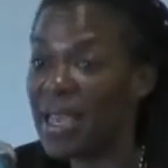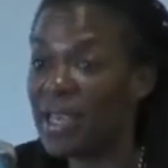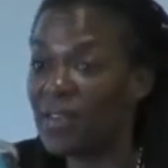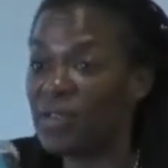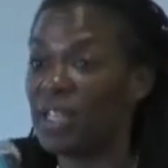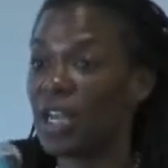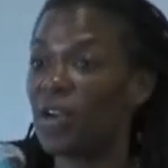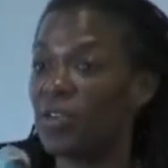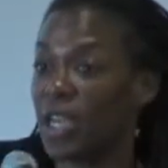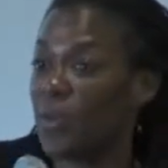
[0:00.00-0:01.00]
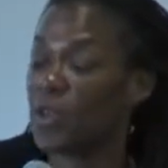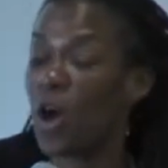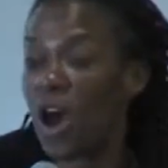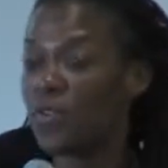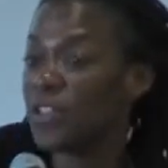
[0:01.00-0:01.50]
negative stereotypes.
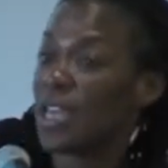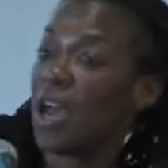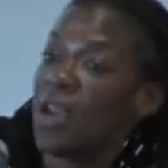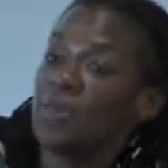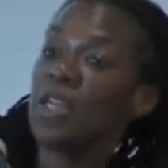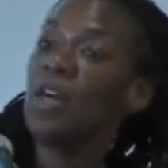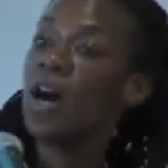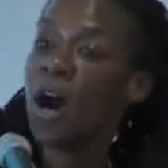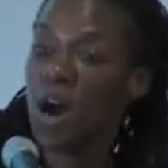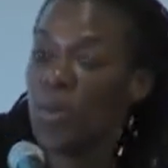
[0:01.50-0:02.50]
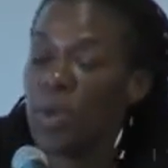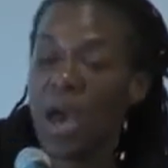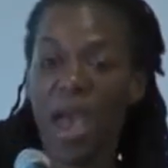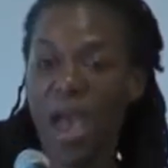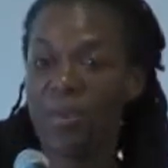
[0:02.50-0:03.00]
Oftentimes, um,
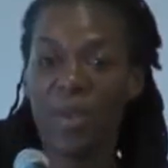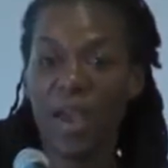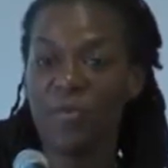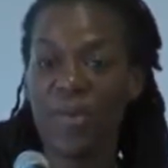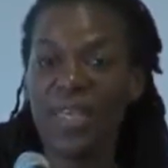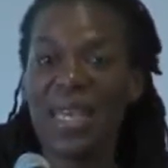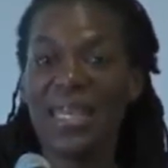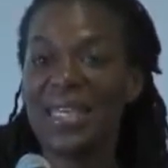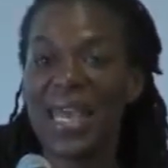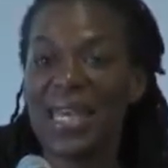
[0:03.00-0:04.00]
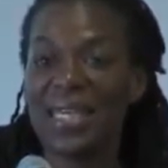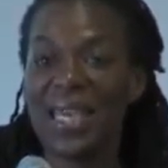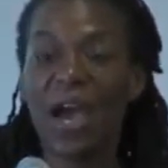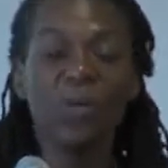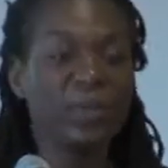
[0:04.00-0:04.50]
I, I, mean, I've been in, in, in
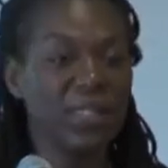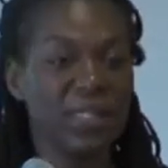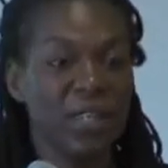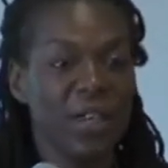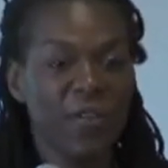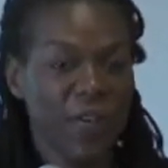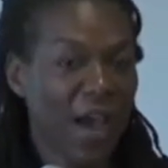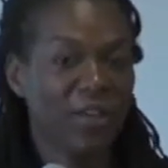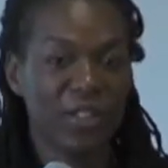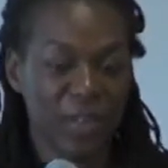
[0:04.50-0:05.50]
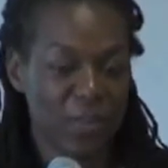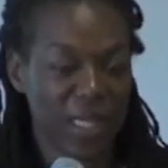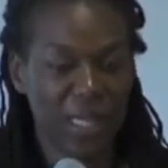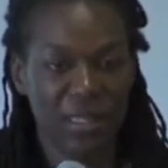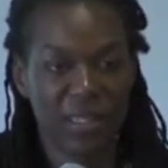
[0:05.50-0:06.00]
countless faculty
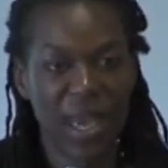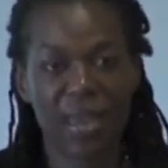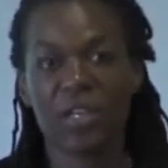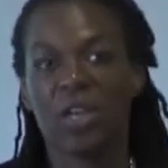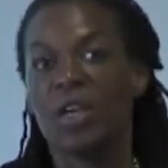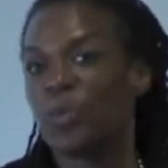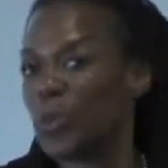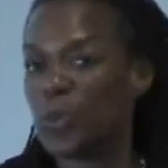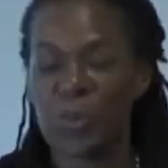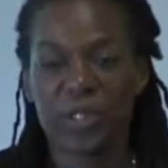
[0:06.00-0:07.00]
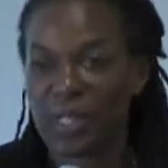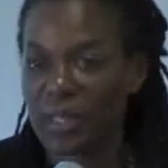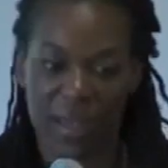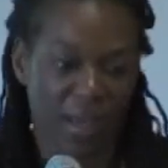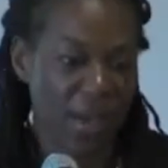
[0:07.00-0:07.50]
meetings and
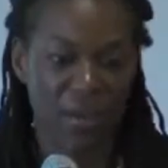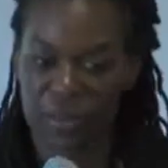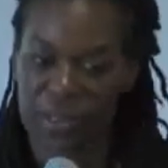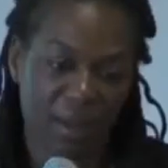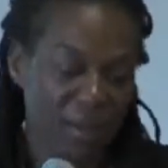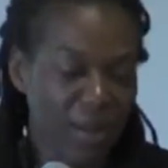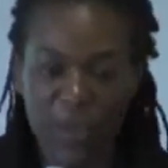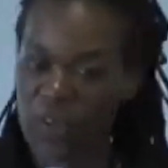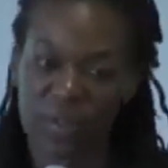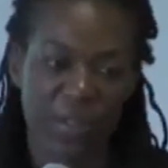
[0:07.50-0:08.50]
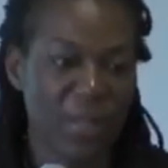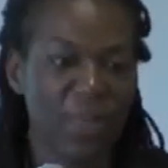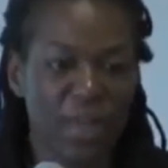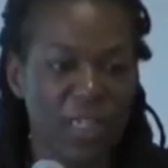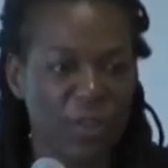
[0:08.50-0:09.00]
particularly I, hear this at Columbia I've heard this
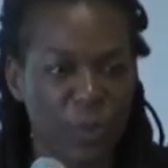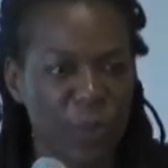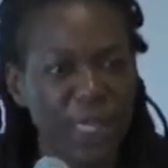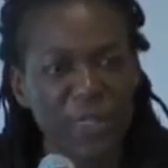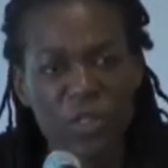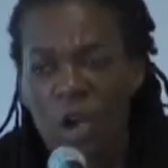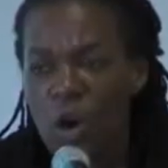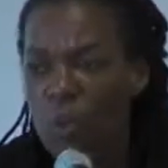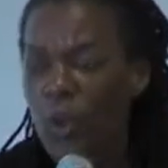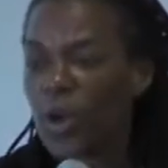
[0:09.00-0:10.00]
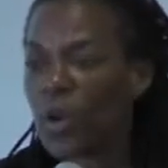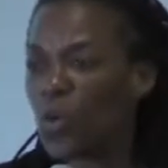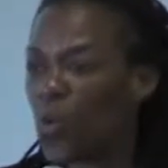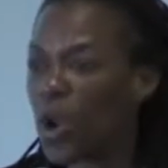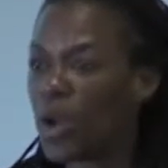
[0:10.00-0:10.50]
at many different places where
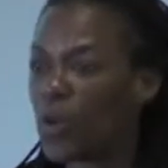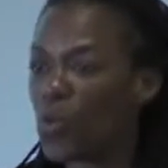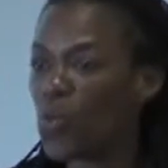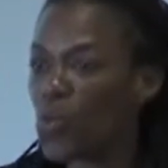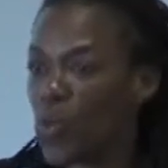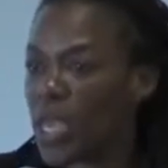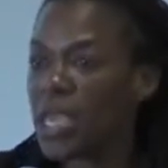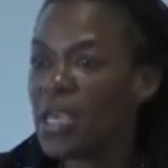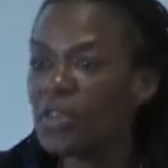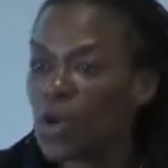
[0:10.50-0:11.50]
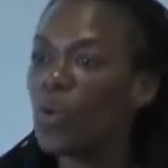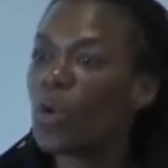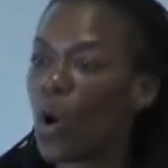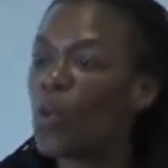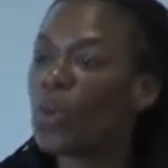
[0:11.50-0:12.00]
where we
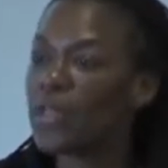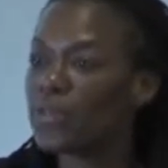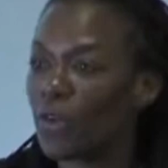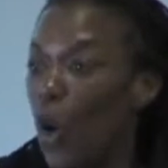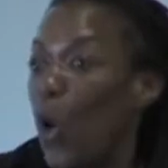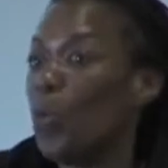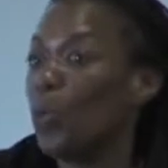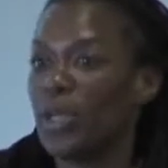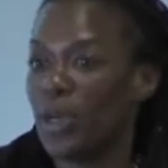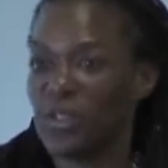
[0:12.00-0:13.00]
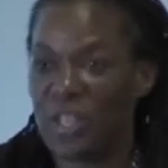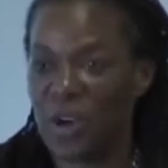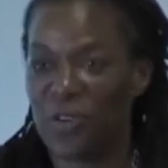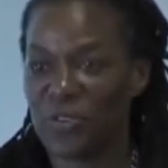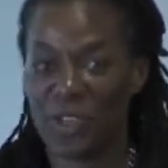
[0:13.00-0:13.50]
don't always sort of hold
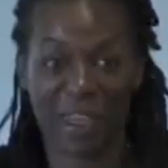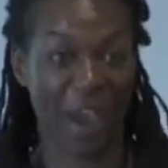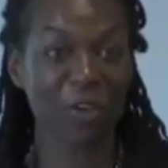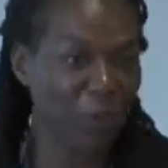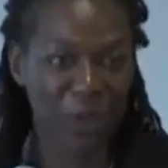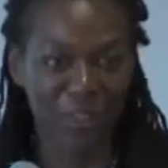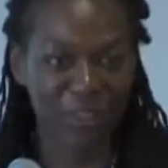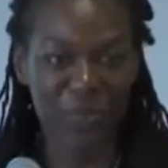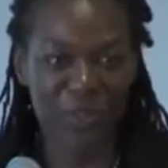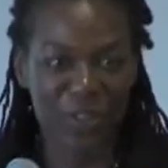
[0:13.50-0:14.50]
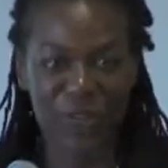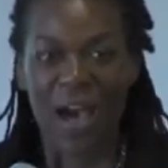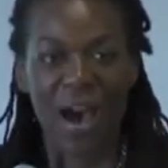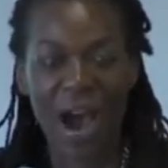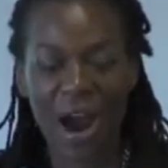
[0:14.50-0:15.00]
ourselves accountable in terms of
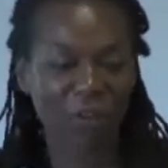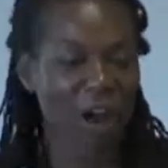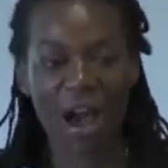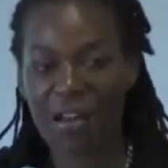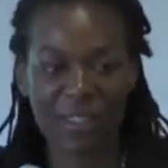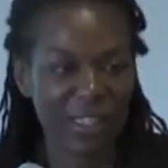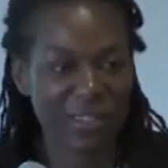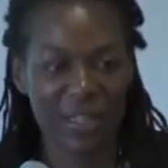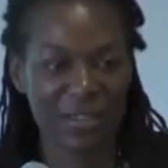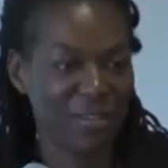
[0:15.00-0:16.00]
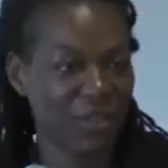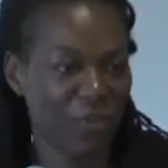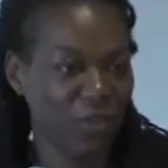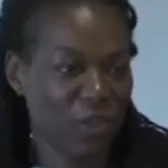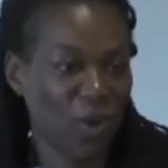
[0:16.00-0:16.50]
our colleagues and
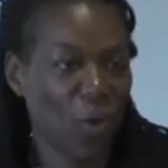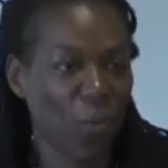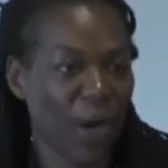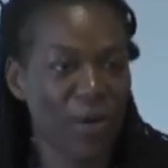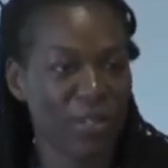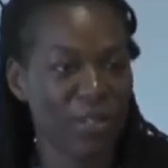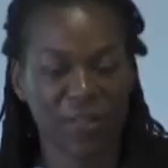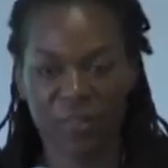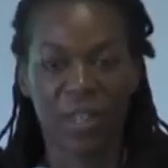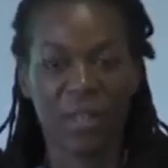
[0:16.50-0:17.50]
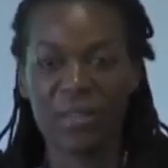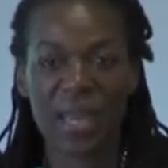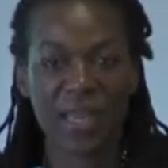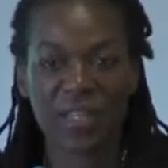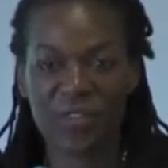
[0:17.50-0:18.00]
sort of just awareness of
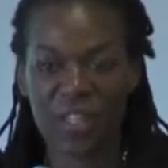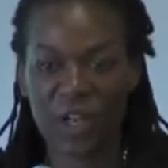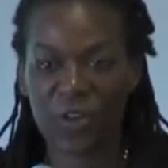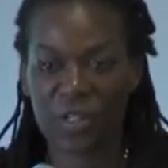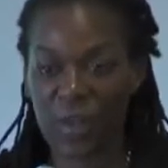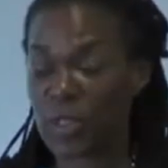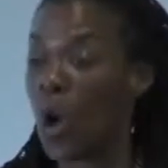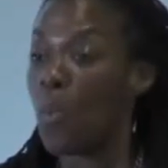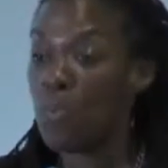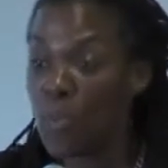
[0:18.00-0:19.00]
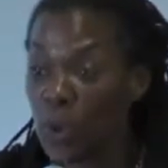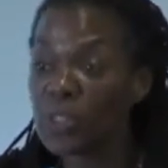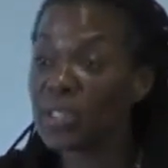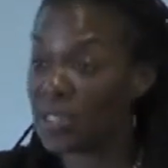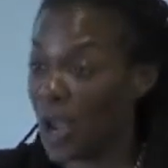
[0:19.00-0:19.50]
negative stereotypes
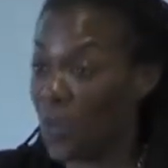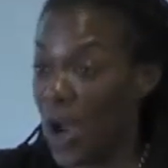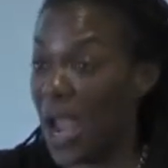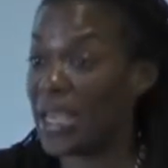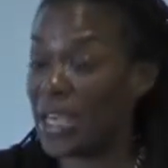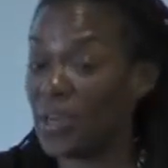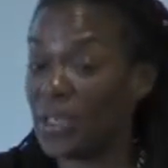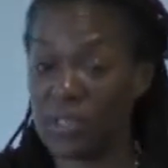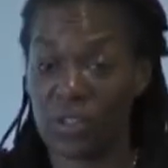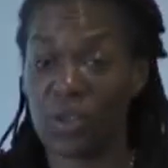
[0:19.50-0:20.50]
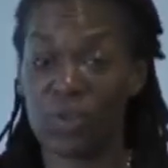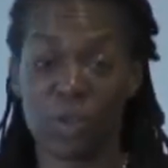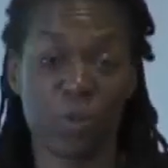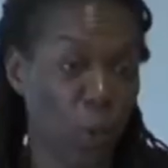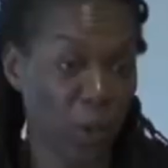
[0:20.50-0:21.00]
most of the time where I hear it is in terms
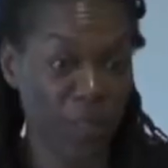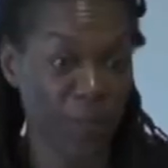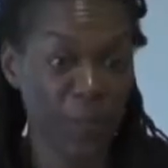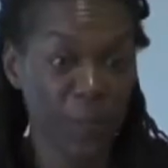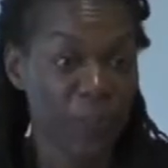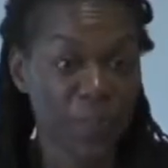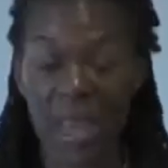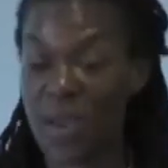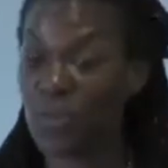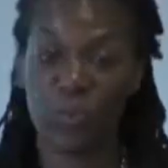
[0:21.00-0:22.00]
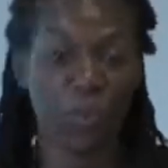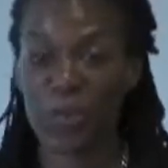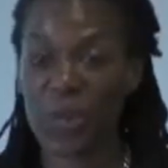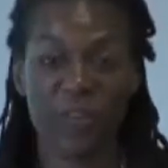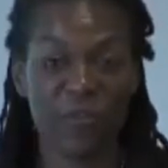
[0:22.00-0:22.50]
of sports and
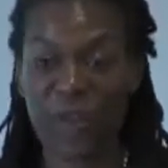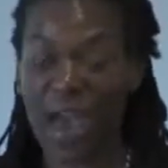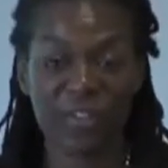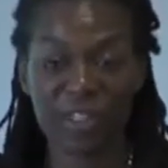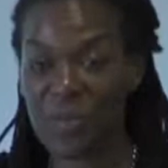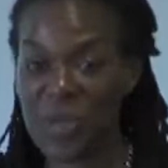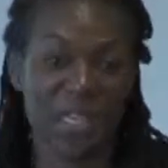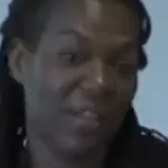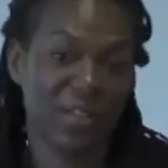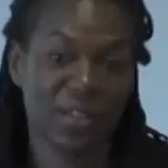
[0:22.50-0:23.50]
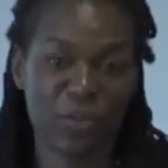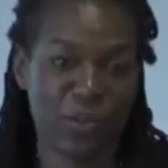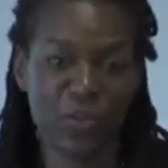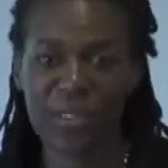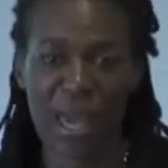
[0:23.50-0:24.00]
we'll be in a faculty meeting and
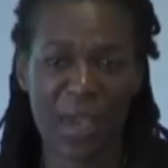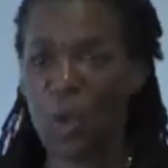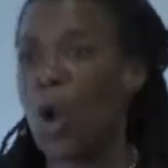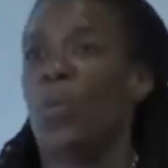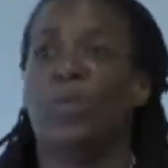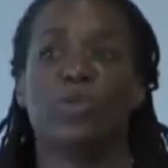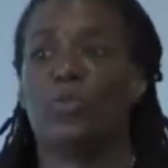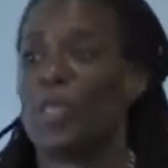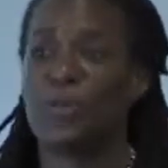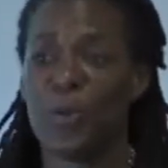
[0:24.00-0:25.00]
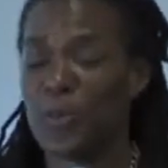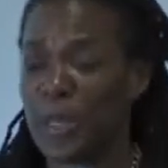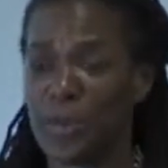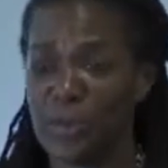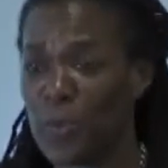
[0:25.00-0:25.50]
students will say well baseball
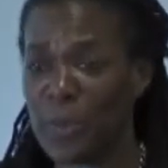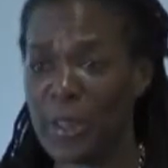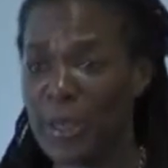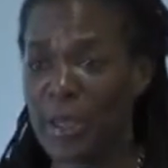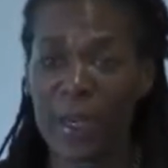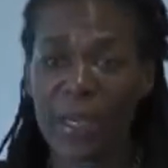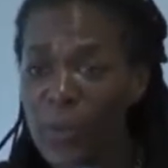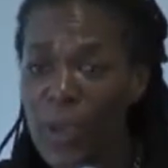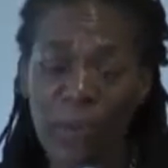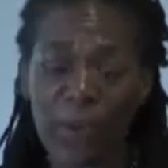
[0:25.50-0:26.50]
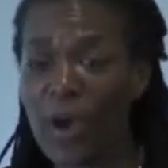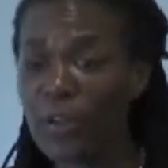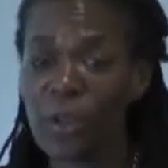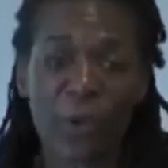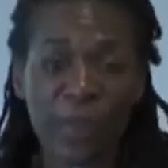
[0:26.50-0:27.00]
players don't belong here anyway we
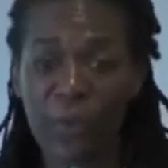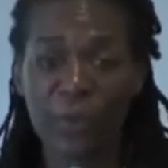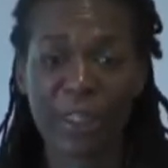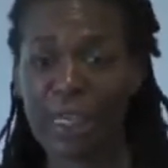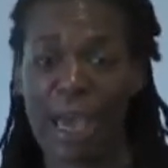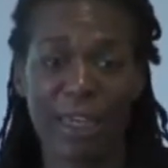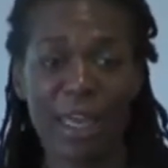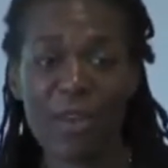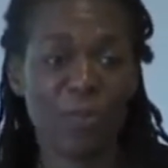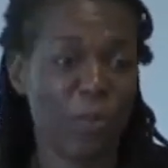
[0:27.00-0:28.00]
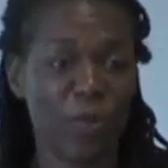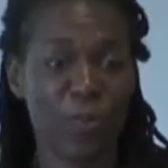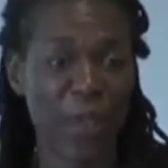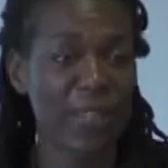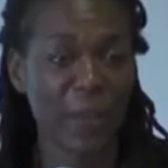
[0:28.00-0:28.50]
all know they only got in through
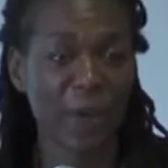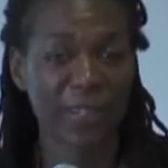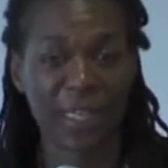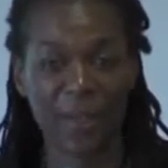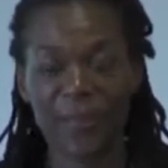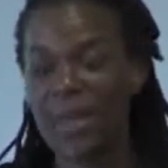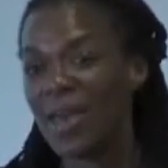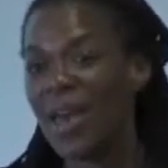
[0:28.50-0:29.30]
the baseball team